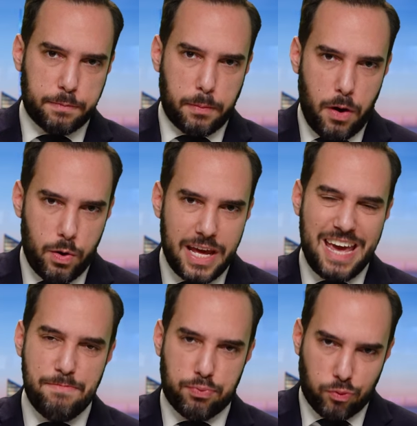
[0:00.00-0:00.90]
promoting
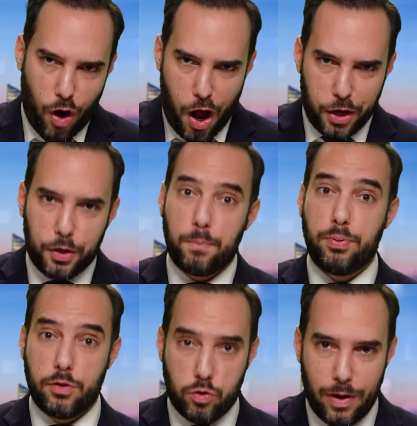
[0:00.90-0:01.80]
a broader
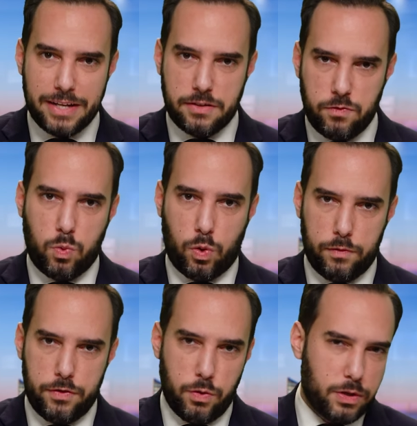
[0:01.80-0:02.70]
progressive
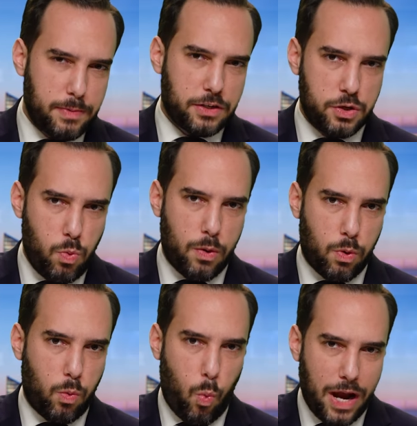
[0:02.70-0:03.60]
worldview, especially one
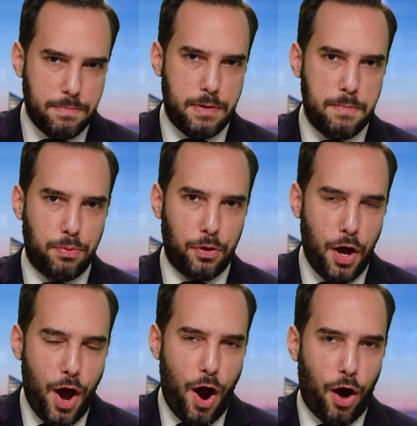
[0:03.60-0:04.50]
where white
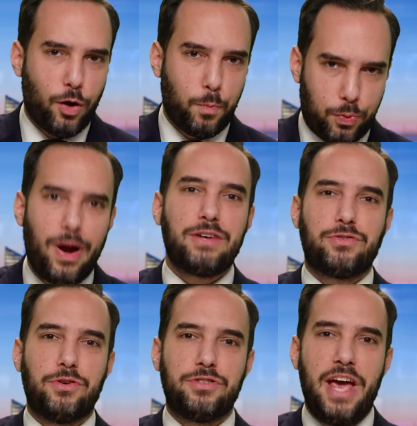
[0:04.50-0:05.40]
people are
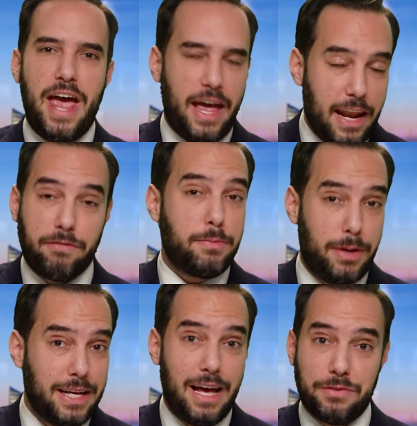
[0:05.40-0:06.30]
oppressors and
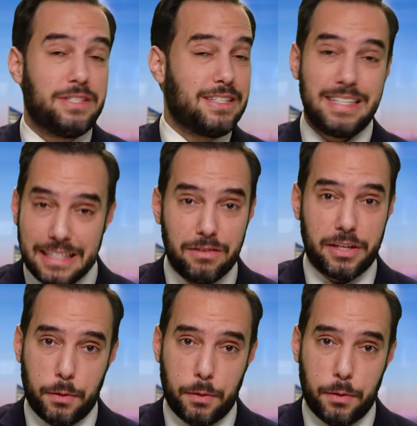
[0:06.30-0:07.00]
everybody else is clearly